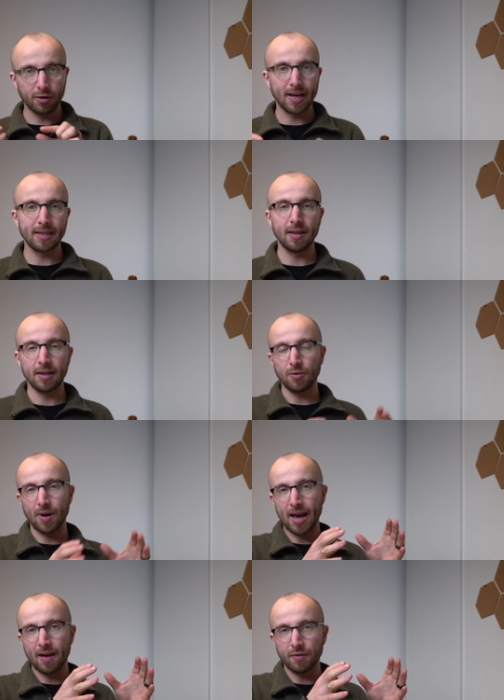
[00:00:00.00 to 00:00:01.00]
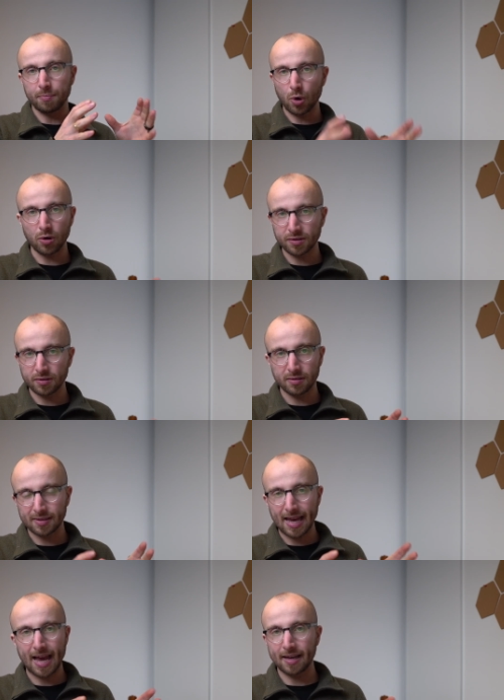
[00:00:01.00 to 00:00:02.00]
and then you have a person
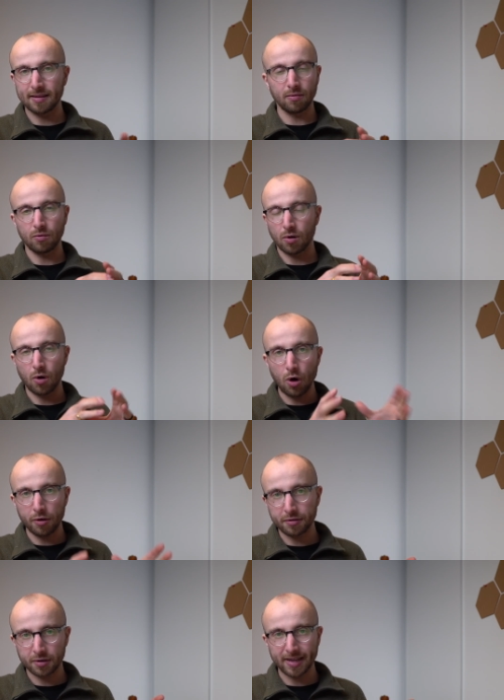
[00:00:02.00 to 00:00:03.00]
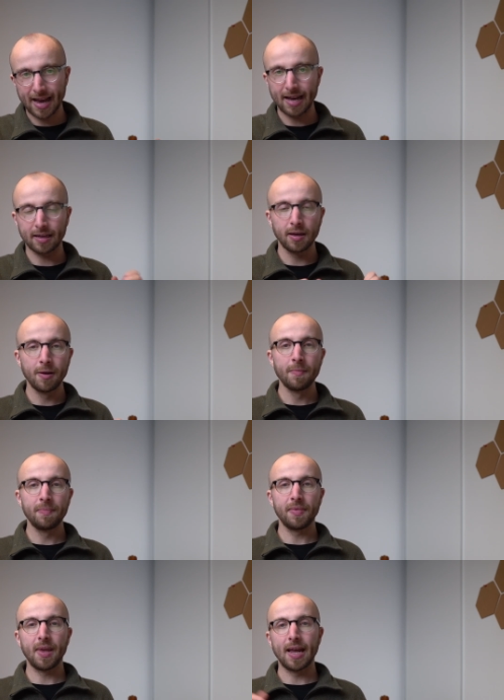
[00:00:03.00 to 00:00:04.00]
tag or author tag,
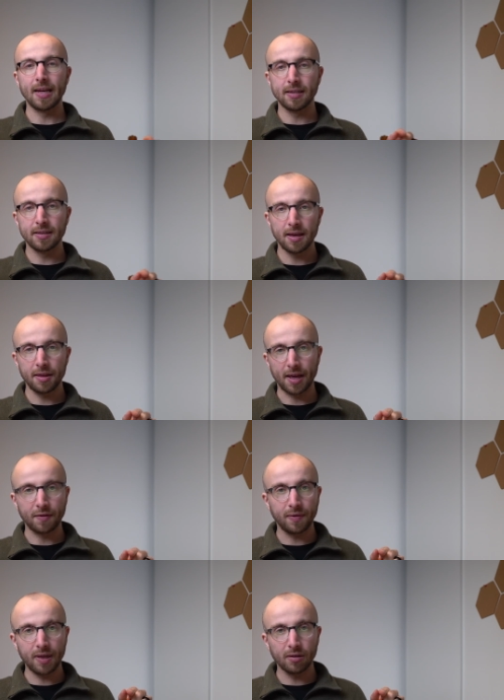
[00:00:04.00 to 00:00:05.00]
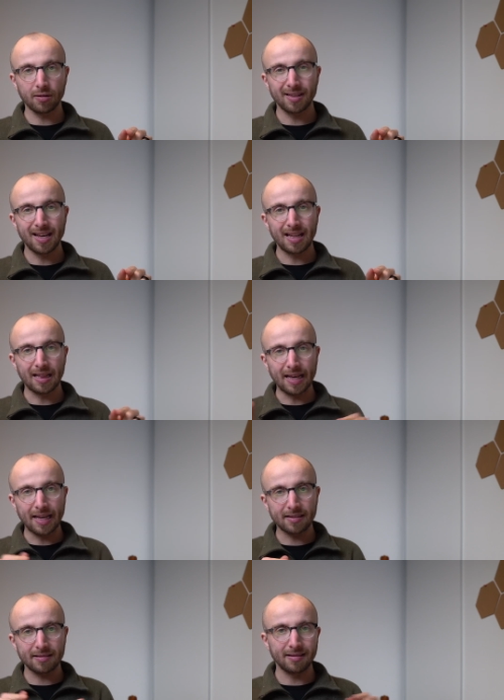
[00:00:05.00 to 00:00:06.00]
and that field
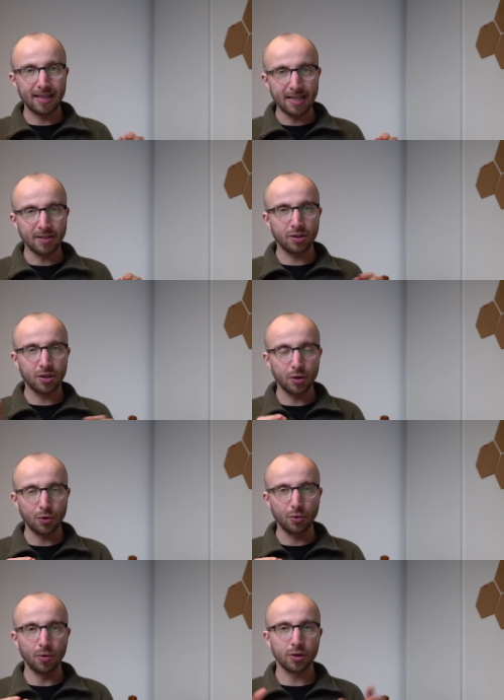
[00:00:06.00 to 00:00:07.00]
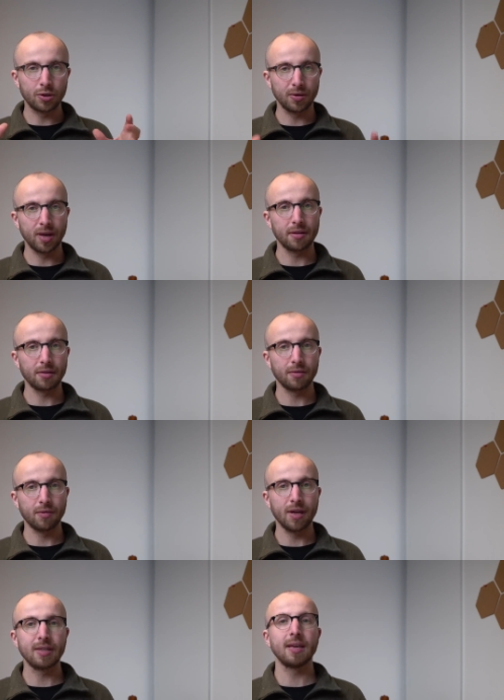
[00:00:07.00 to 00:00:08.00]
links these two together,
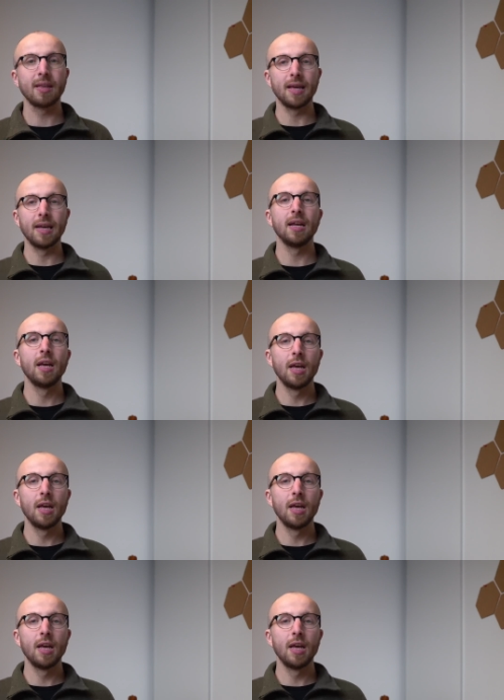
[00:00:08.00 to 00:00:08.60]
right? And then